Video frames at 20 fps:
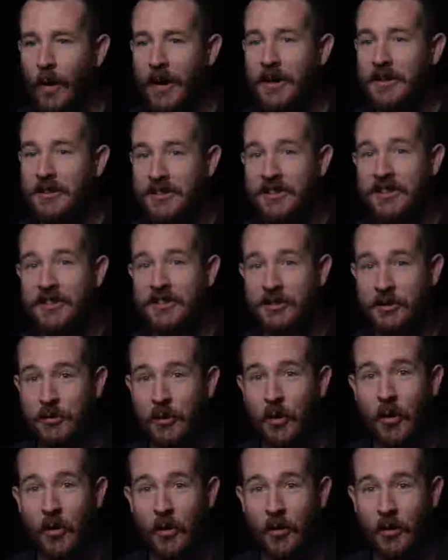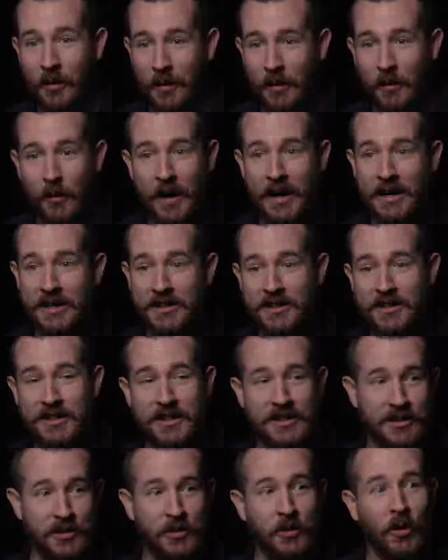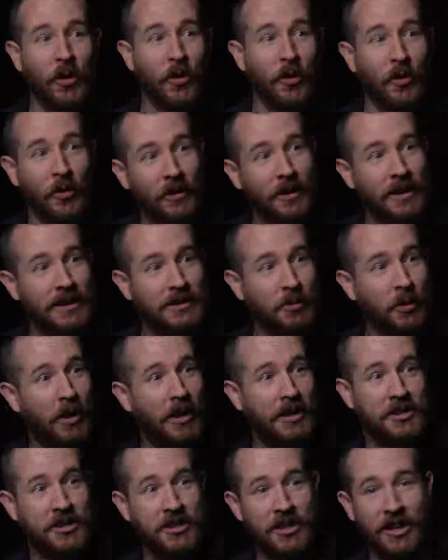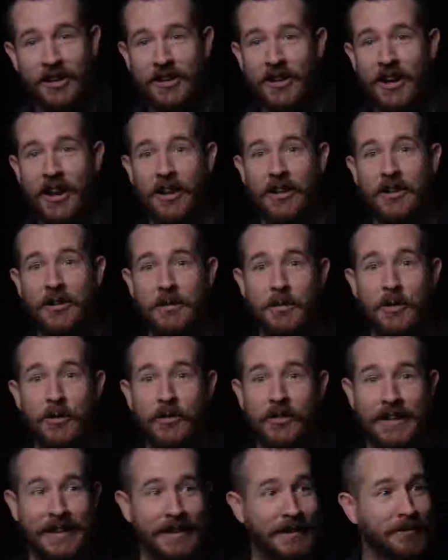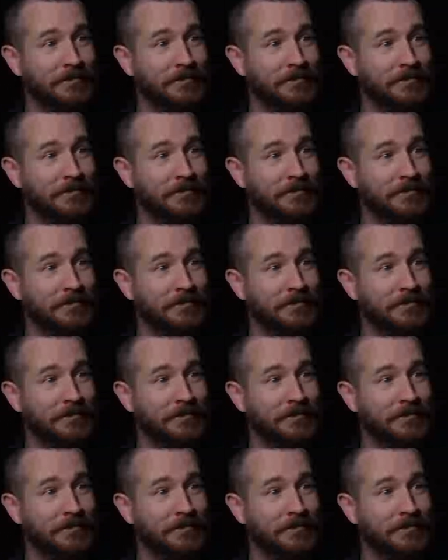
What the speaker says: Where's the scroll? Where's the scroll? Let's watch another movie.